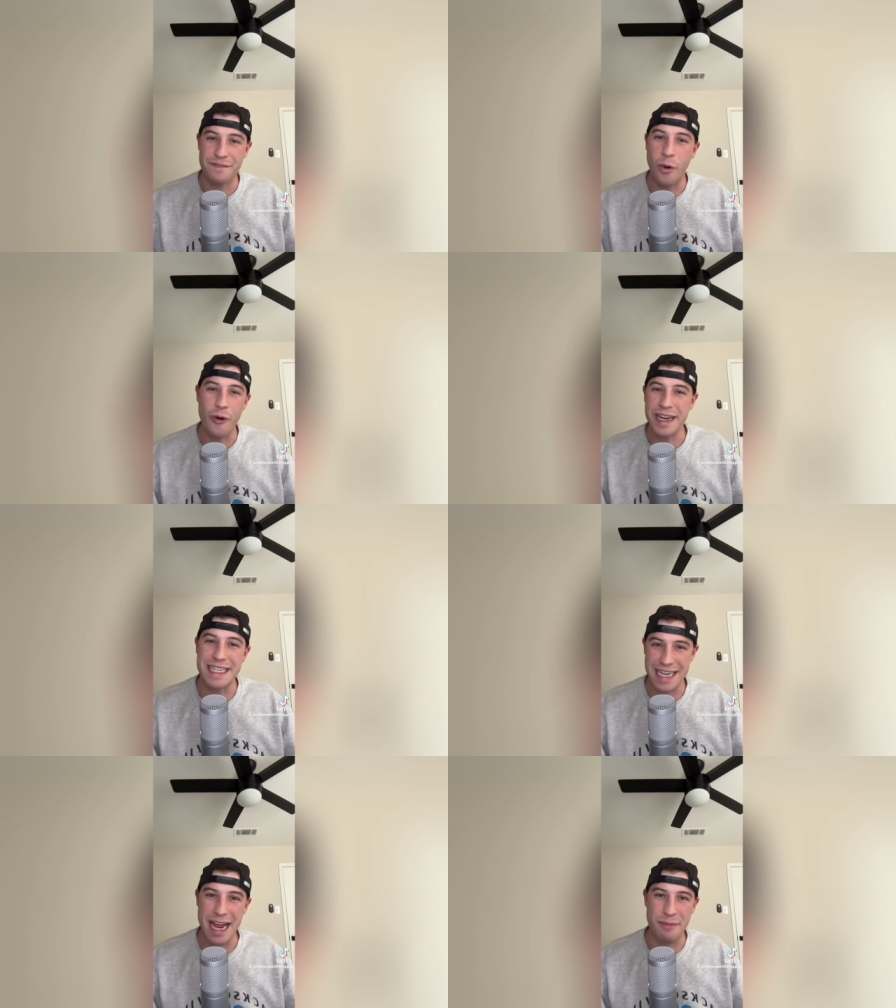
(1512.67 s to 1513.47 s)
For
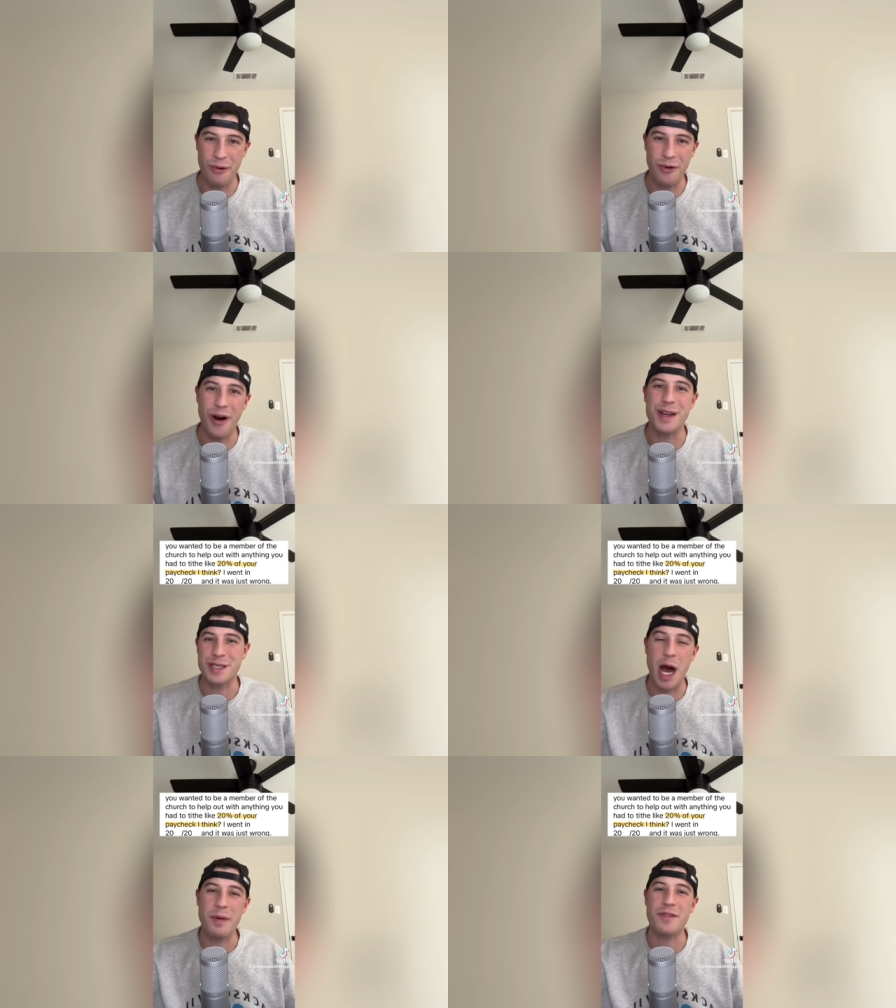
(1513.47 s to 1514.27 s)
example, on
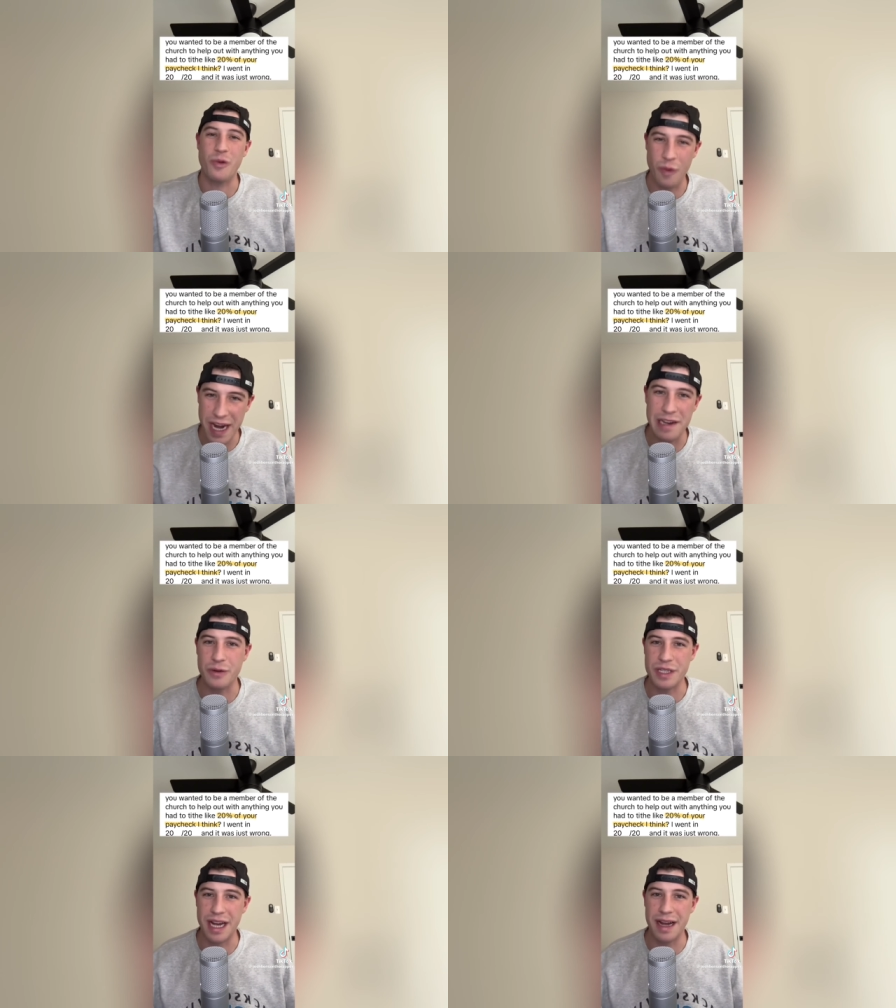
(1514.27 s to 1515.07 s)
top of the regular
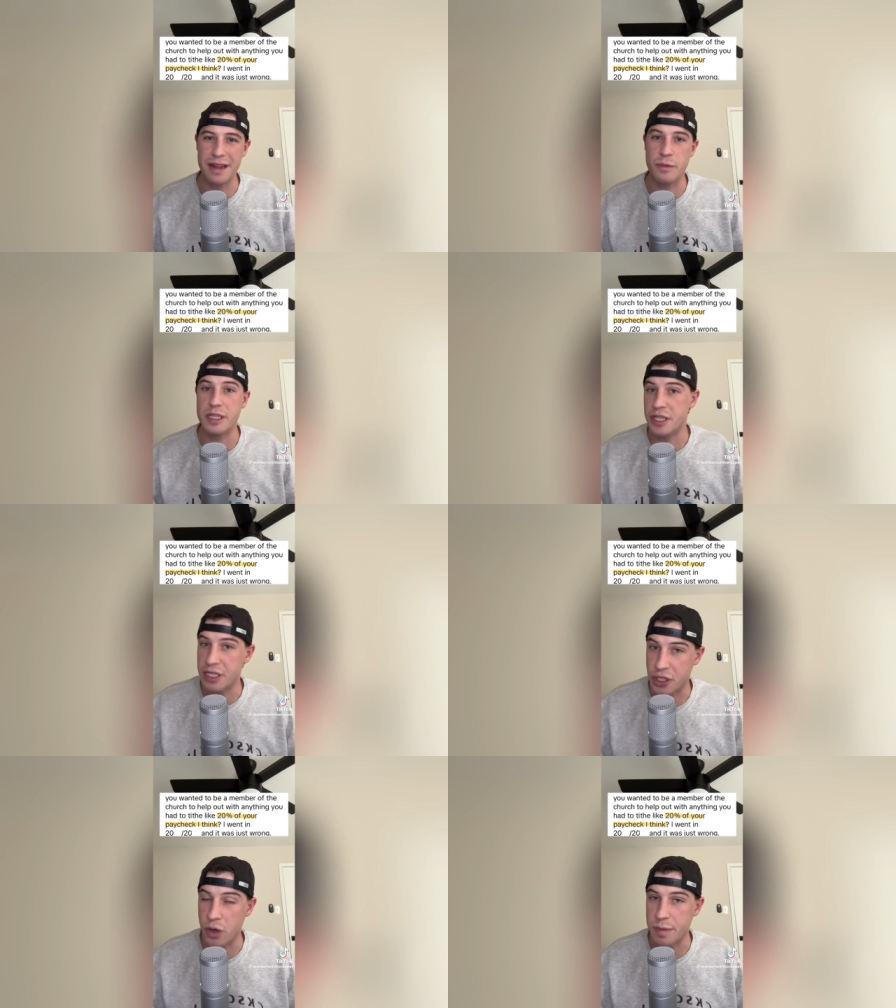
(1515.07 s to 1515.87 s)
tithe, which this
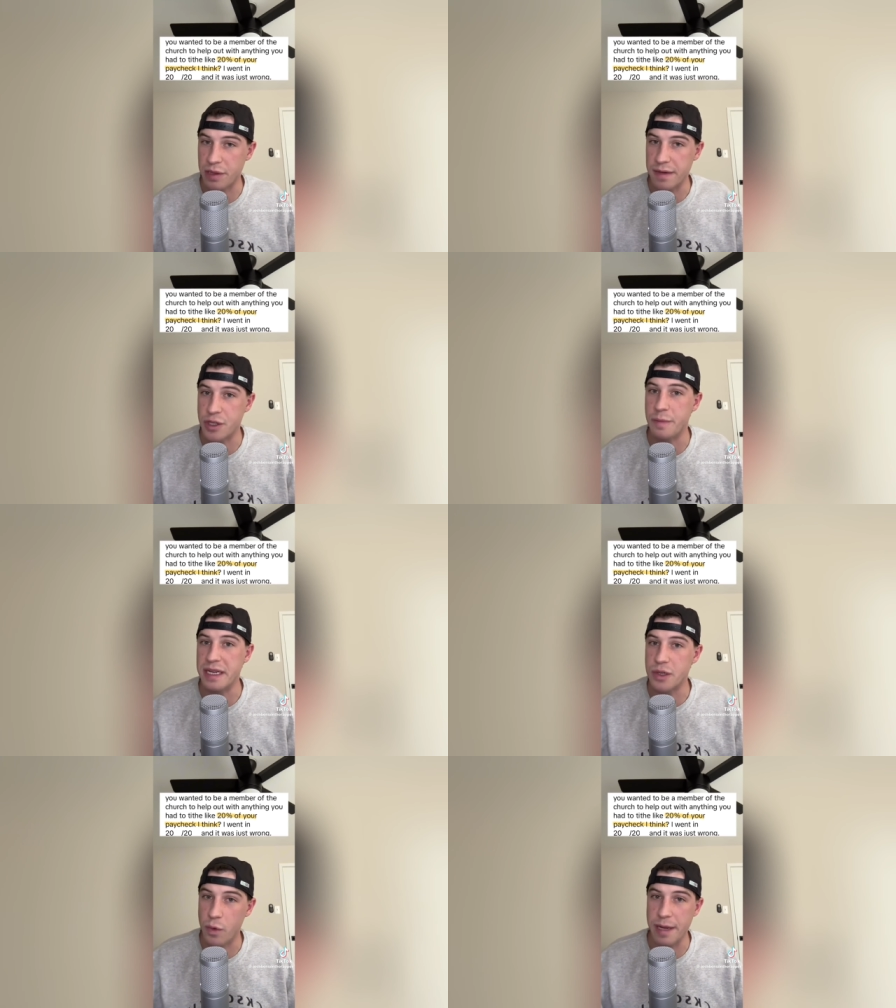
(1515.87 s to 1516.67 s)
church believes should be
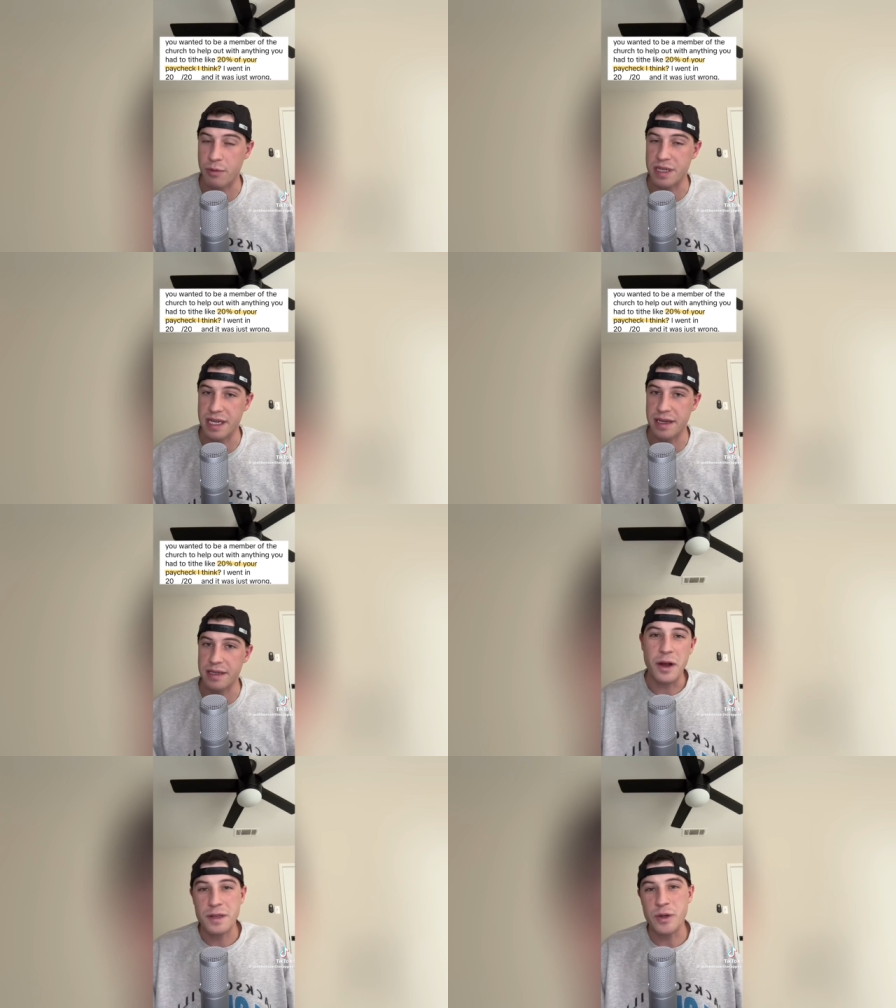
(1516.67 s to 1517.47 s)
20%,
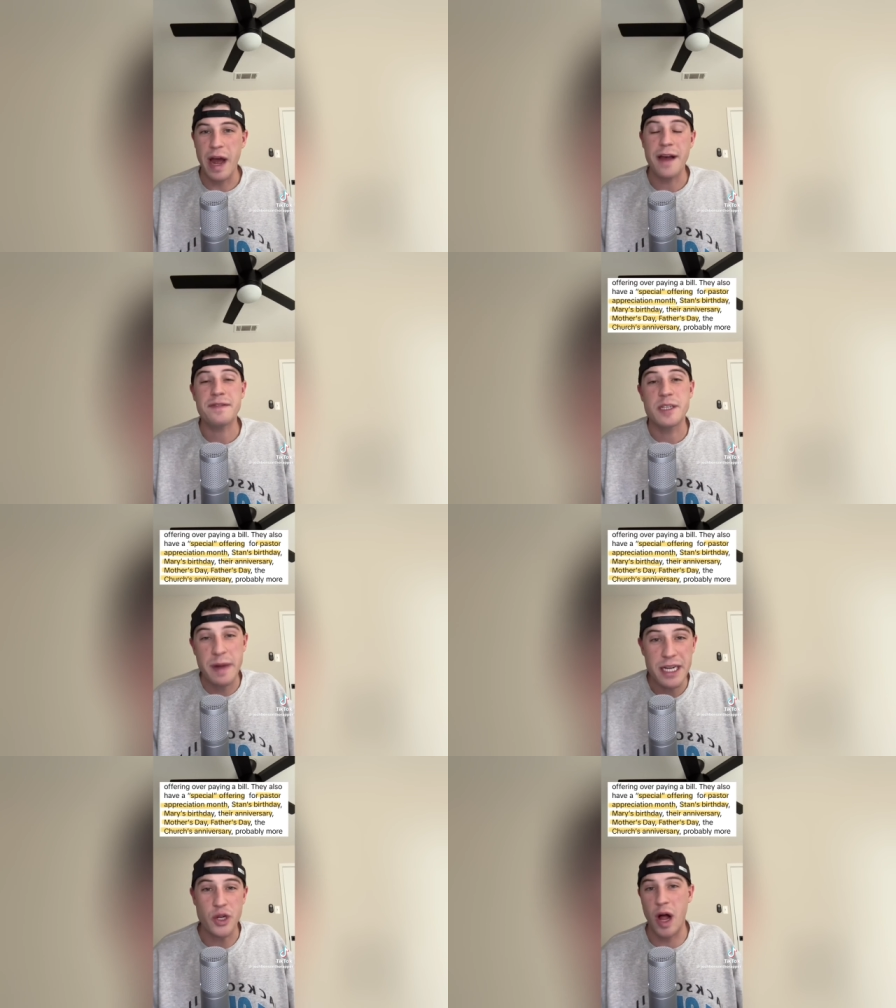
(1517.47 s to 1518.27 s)
they also have
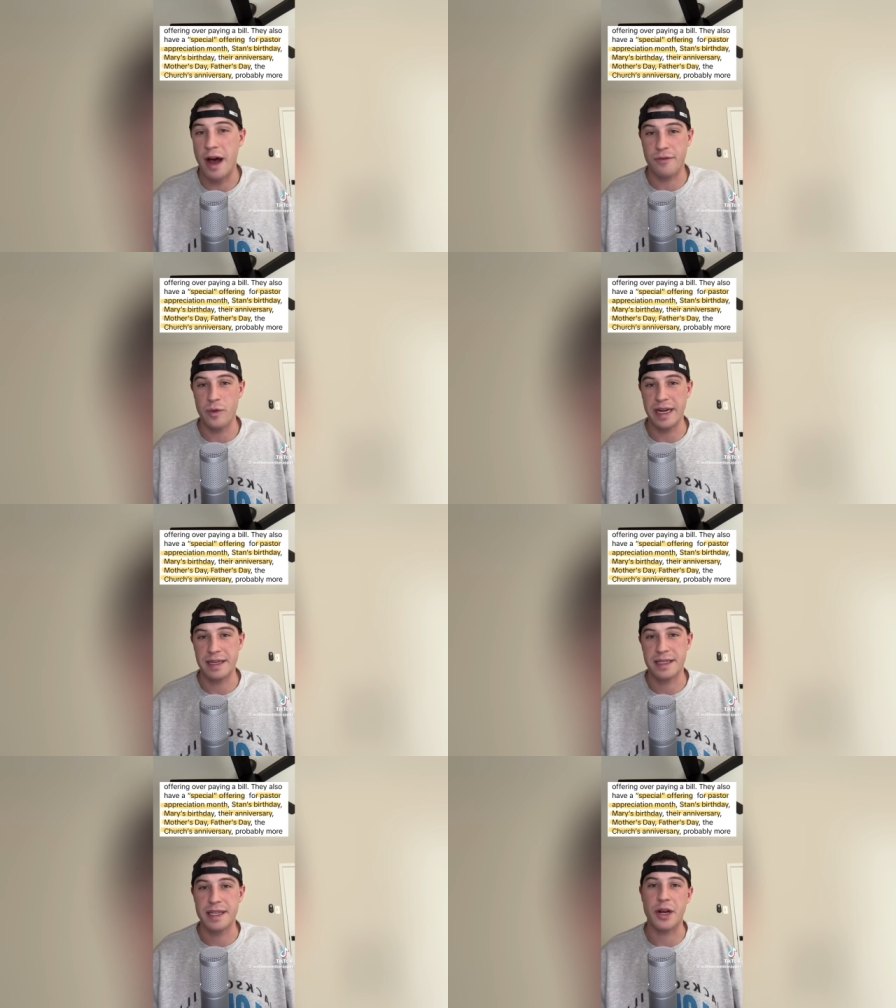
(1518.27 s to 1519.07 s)
special
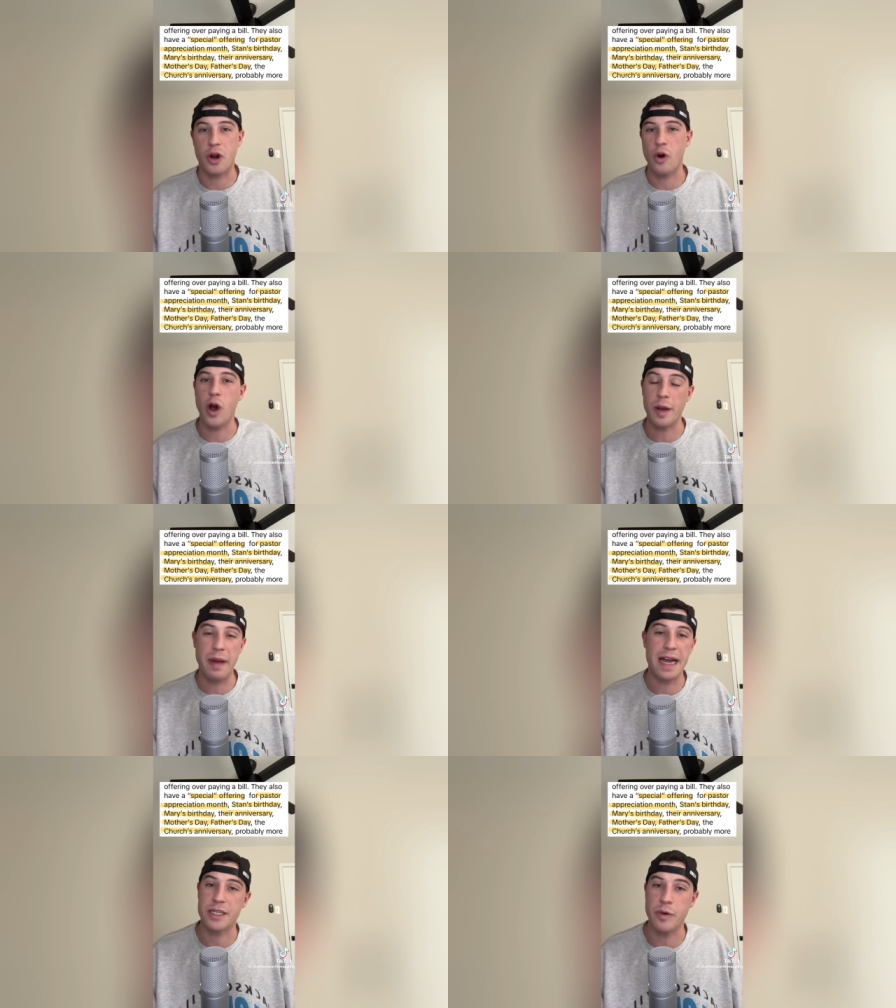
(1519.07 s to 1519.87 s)
offerings that occur on
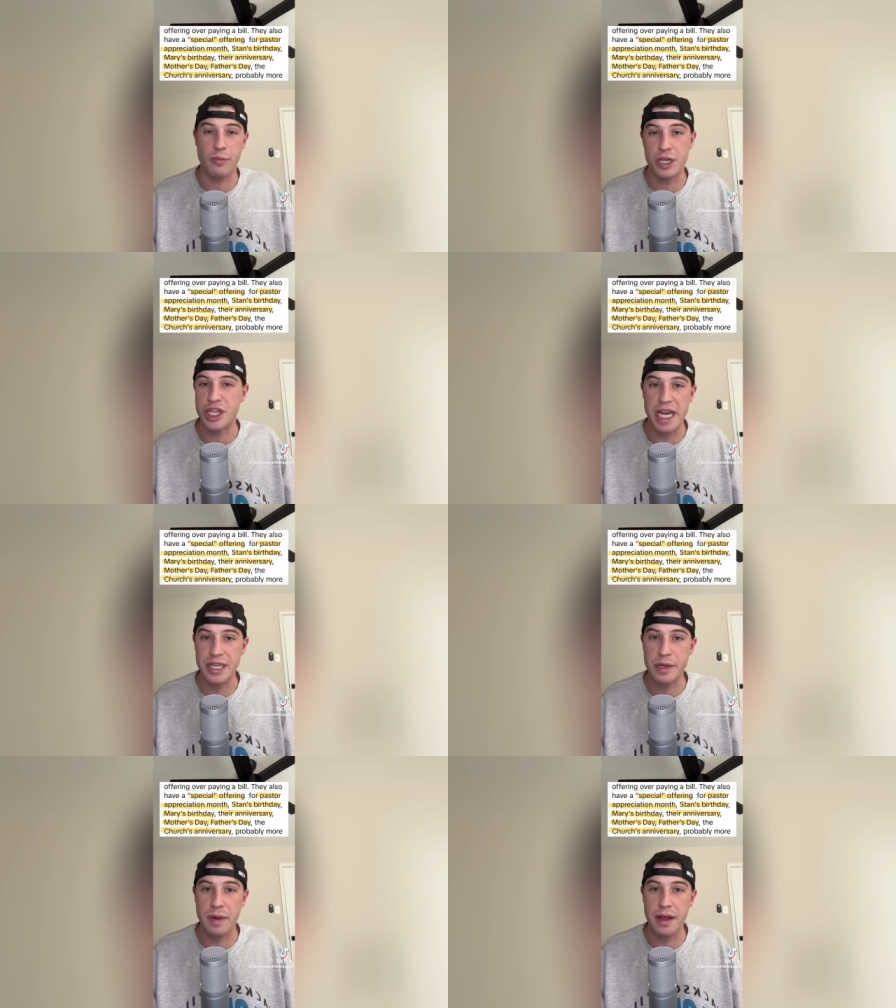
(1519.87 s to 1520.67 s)
Pastor
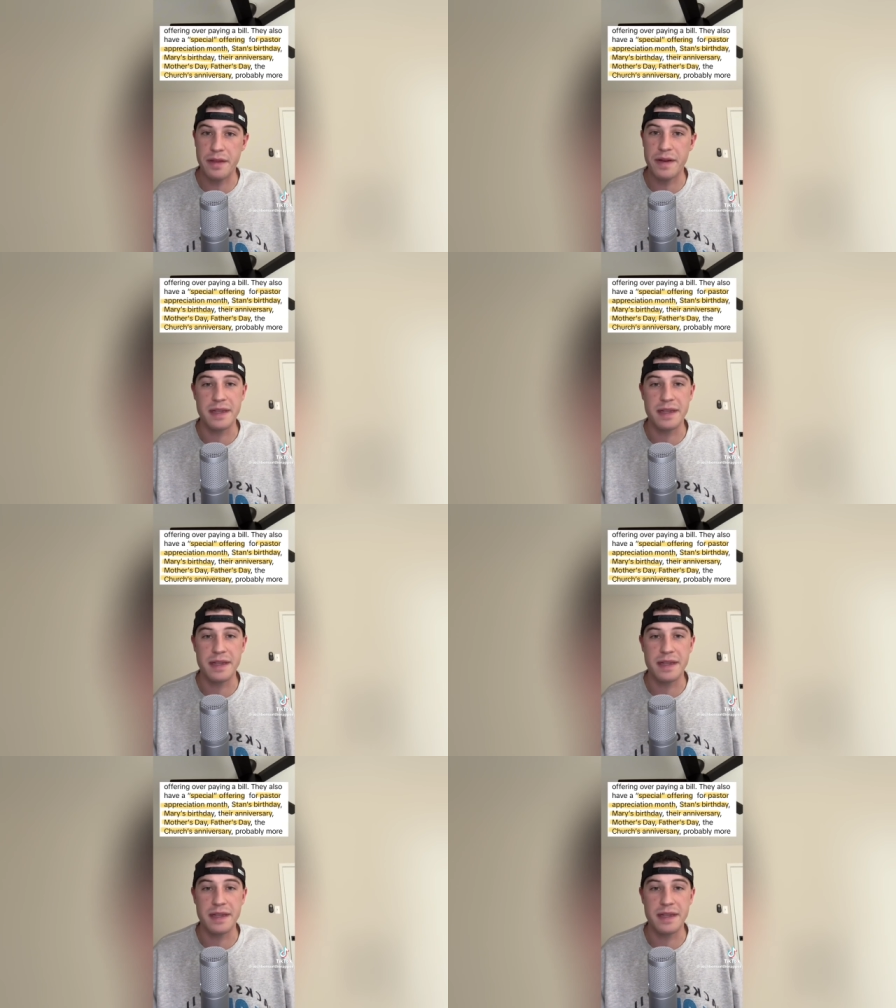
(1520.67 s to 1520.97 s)
Appreciation Month,